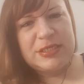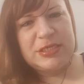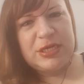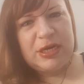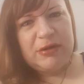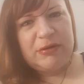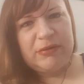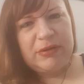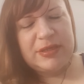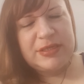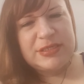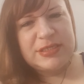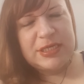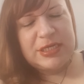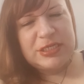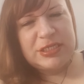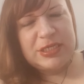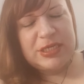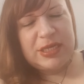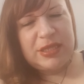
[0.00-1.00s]

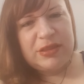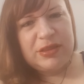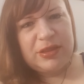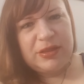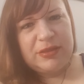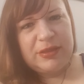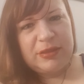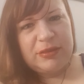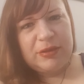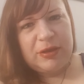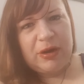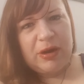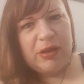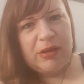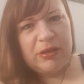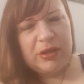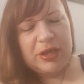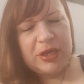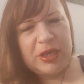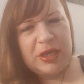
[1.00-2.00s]
generalization to think that they're
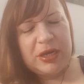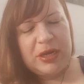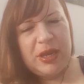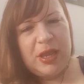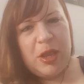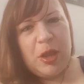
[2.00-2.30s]
all good,